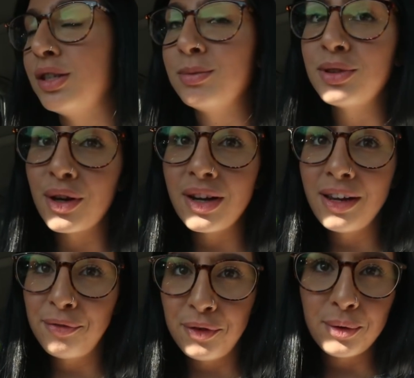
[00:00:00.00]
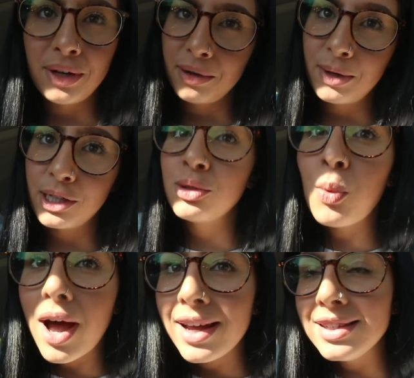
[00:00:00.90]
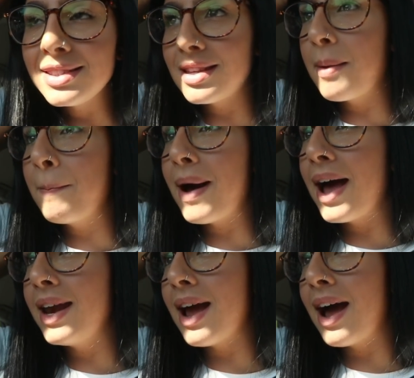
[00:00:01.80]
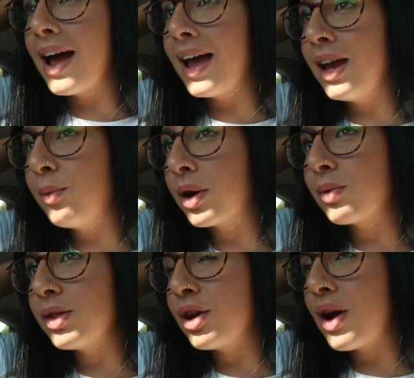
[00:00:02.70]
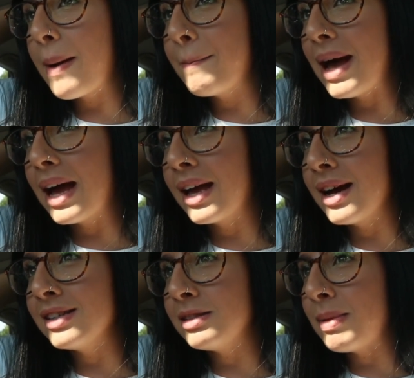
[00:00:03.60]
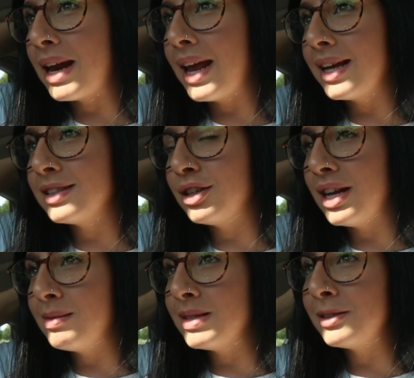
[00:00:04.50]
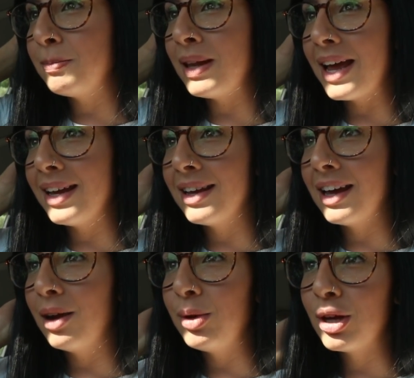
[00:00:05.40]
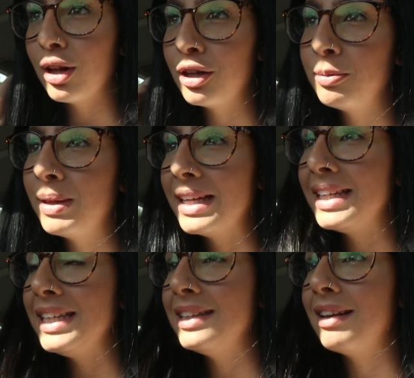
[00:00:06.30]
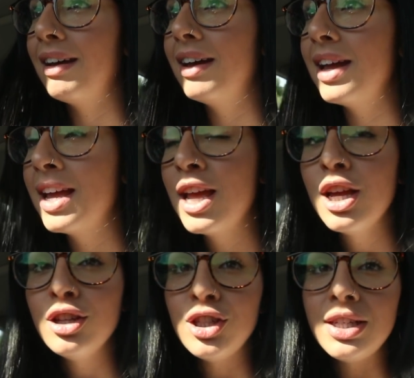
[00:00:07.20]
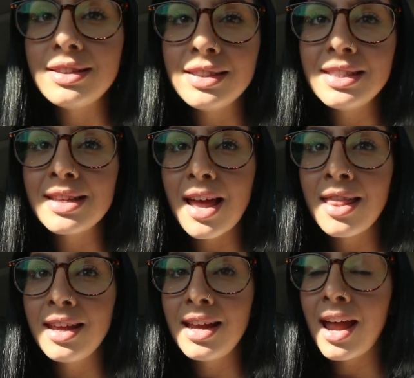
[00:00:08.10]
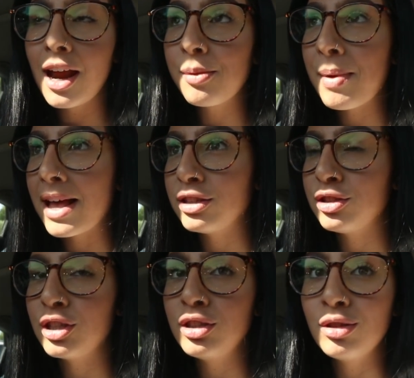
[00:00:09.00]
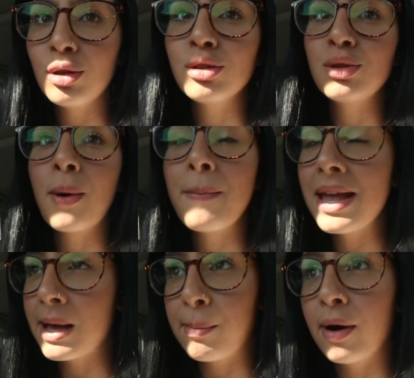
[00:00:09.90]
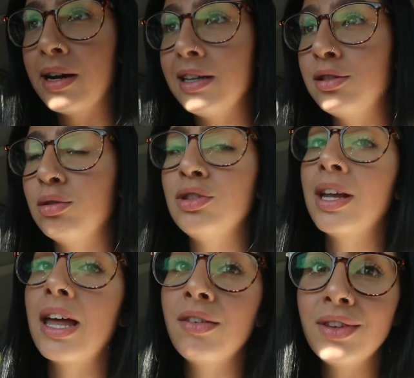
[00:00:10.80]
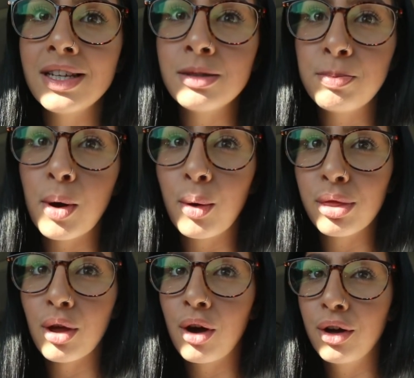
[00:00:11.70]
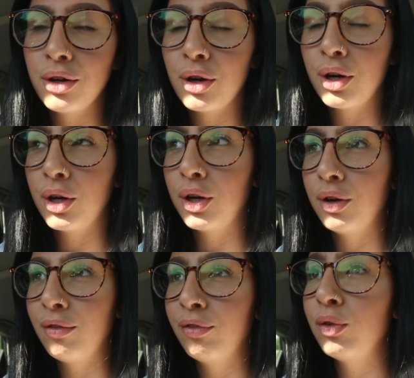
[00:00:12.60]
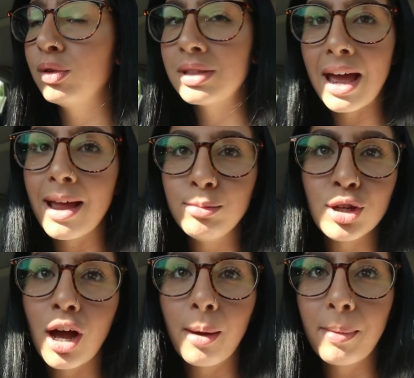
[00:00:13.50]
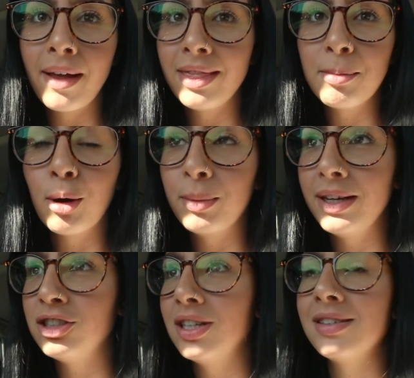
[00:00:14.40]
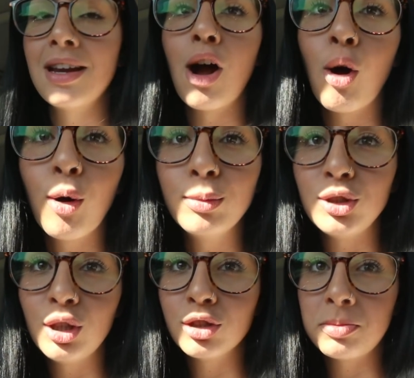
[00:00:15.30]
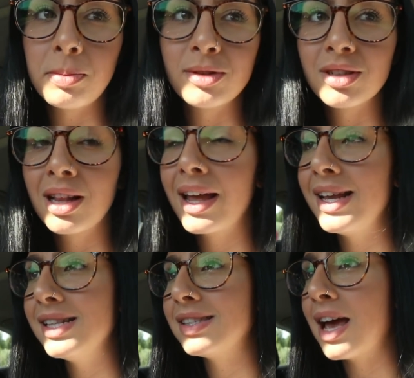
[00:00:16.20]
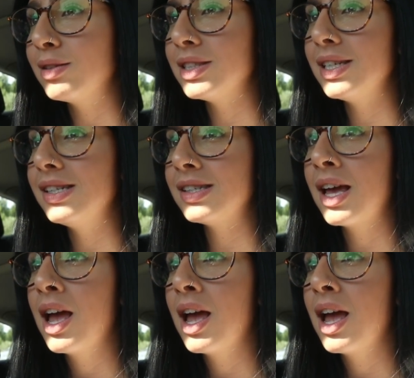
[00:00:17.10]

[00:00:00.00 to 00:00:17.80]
So I'm sorry if you hear it twice, but I work with her at MAC Cosmetics. Her name is Blanca. We call her Blanquita. She is the hair master. She's also a makeup artist, so she kind of does both on her full-time job at the moment. She does it at home. She goes to people's clients' houses.